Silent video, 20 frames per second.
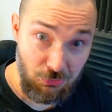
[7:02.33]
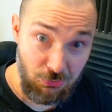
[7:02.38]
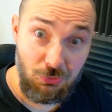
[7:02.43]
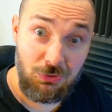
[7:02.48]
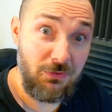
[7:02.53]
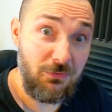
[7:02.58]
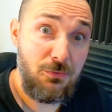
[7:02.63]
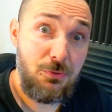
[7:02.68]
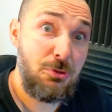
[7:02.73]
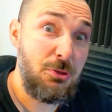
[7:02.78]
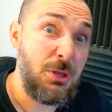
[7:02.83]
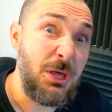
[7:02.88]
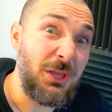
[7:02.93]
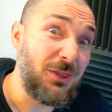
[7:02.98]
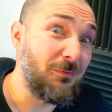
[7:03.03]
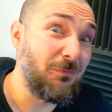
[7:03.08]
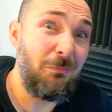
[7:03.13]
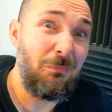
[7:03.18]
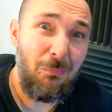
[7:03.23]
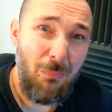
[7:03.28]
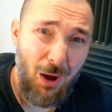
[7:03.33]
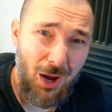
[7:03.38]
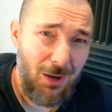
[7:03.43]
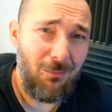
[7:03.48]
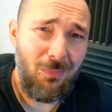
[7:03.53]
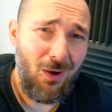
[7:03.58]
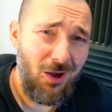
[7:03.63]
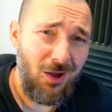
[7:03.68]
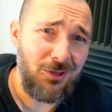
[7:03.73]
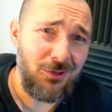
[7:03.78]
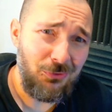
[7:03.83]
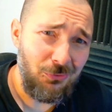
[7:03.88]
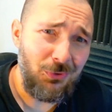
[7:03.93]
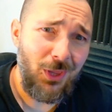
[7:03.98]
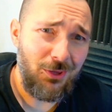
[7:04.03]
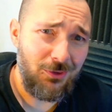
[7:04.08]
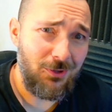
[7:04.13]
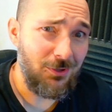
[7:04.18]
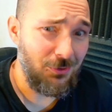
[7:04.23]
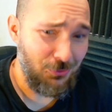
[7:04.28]
could have said bye-bye to
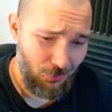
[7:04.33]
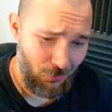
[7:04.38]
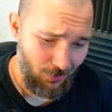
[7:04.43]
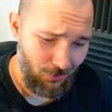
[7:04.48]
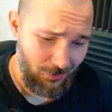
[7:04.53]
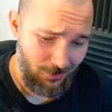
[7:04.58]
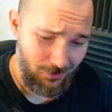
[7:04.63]
that controller.